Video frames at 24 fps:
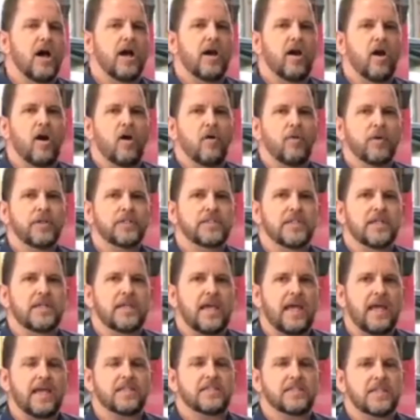not always the
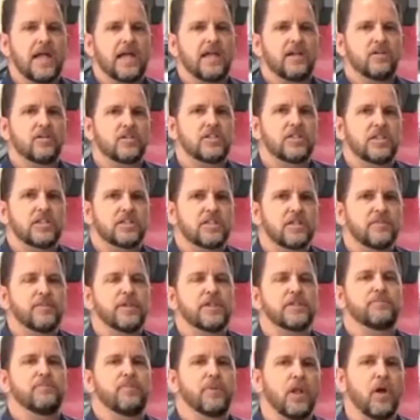case that your
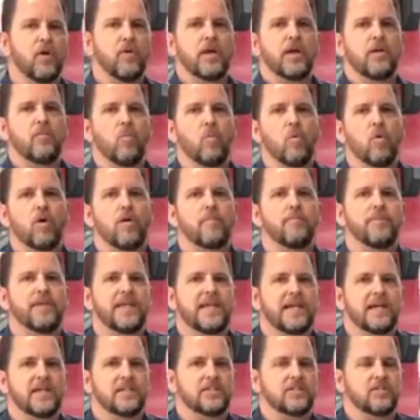system is blowing warm
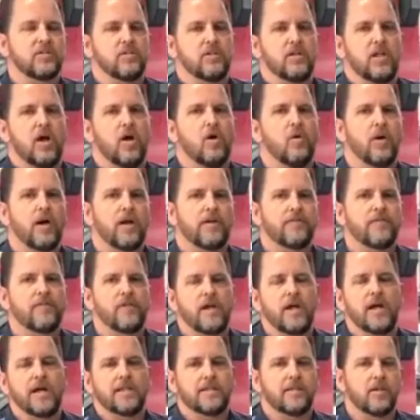because you're low on
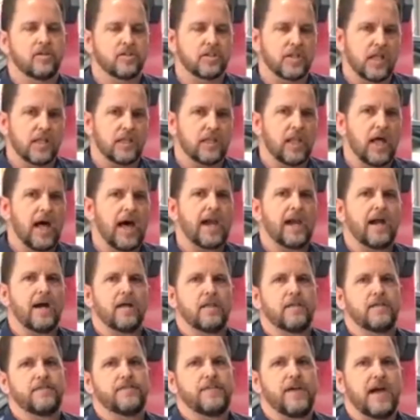Freon. There's a lot of
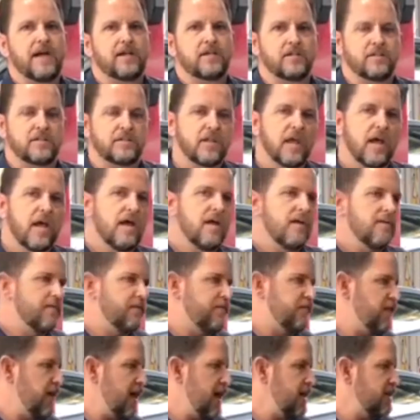other factors.
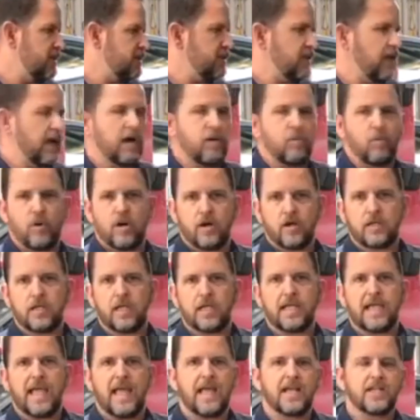Fan's not
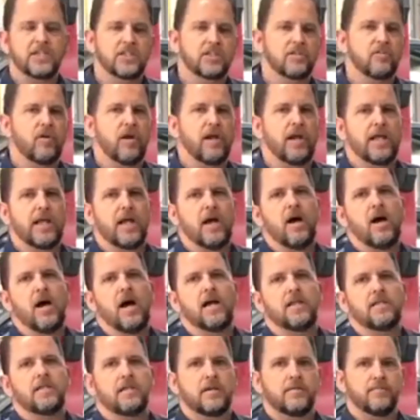working, engine running
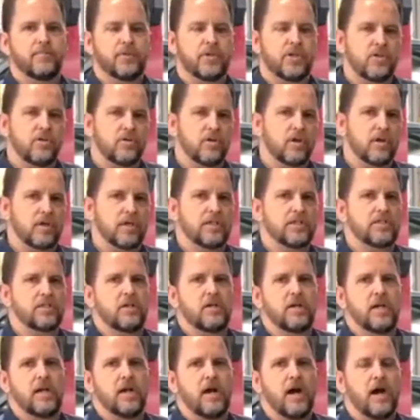hot, the computer can
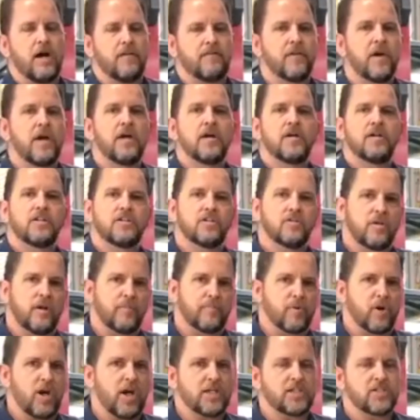turn it off due
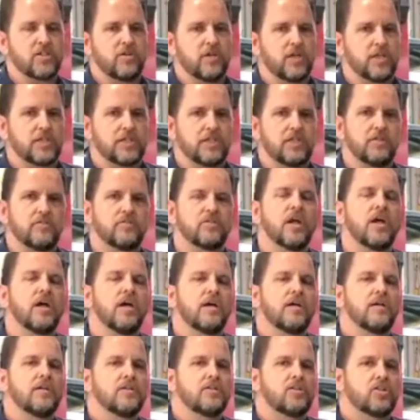to pressure issues.
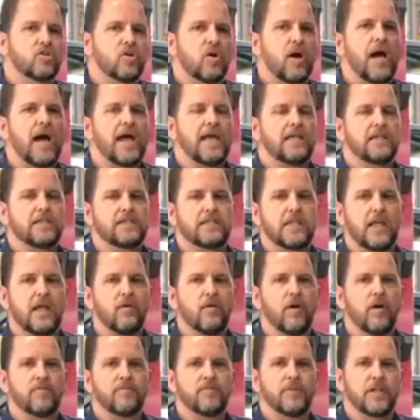Try to
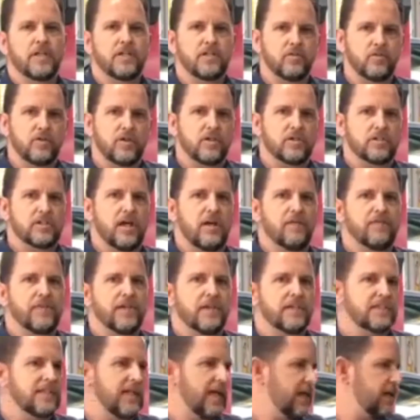stay away from the do-it-yourself
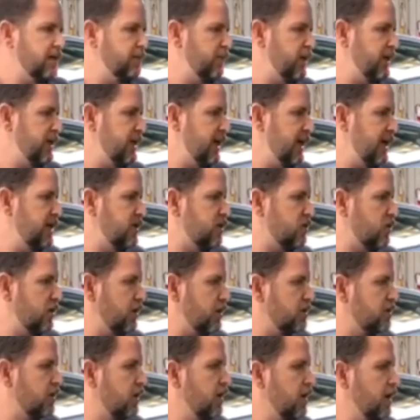things. They can be
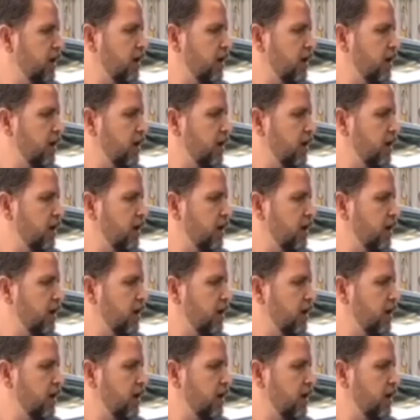dangerous.